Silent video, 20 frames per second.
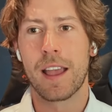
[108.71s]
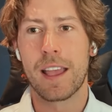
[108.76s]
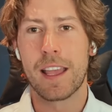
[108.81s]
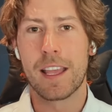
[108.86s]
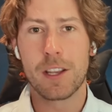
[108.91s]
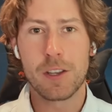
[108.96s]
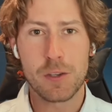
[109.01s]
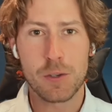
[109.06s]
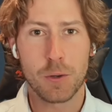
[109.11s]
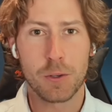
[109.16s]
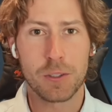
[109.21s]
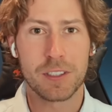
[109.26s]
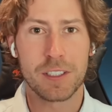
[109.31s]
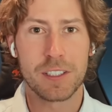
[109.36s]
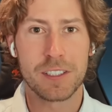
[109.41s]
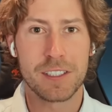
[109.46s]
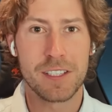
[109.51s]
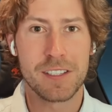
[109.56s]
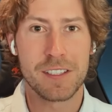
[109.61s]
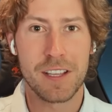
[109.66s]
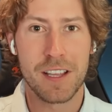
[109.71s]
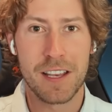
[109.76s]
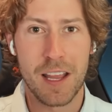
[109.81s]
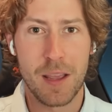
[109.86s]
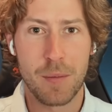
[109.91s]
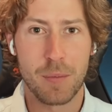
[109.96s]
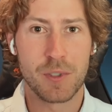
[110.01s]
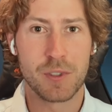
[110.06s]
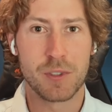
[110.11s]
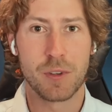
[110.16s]
In short, this is an
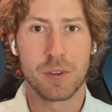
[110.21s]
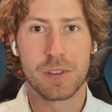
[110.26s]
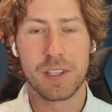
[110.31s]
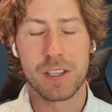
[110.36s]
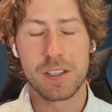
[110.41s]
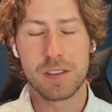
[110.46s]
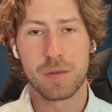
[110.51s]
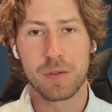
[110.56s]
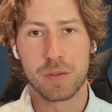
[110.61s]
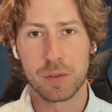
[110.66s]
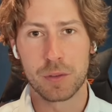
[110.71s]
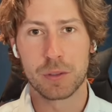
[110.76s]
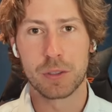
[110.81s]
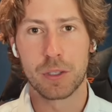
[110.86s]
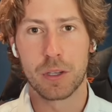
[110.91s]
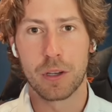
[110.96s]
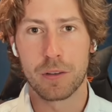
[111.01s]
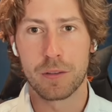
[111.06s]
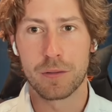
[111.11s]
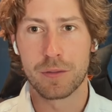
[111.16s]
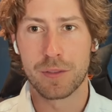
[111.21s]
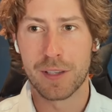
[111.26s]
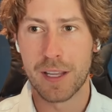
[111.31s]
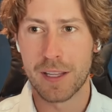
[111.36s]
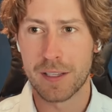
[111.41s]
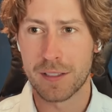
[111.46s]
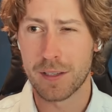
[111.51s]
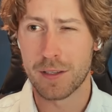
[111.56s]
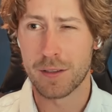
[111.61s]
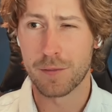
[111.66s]
episode that's full of
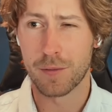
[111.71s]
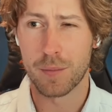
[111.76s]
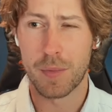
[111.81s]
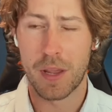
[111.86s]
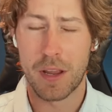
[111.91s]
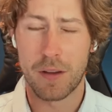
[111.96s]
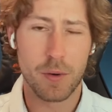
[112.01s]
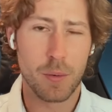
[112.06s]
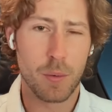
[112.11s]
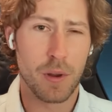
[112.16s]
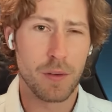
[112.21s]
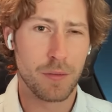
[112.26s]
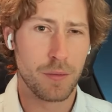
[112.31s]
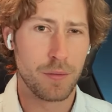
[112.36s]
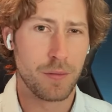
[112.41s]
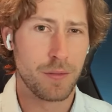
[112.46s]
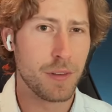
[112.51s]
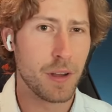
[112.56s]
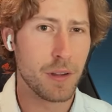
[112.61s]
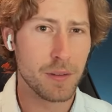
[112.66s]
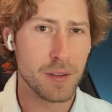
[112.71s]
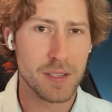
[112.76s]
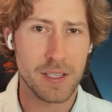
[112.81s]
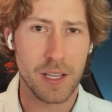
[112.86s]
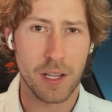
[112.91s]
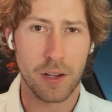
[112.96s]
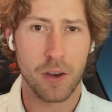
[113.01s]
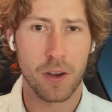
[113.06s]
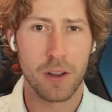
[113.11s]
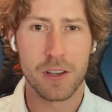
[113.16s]
lessons from everywhere from founder
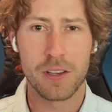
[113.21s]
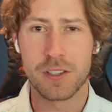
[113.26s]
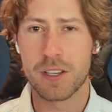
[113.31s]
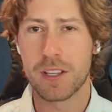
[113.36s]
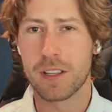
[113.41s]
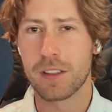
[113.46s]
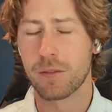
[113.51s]
psychology,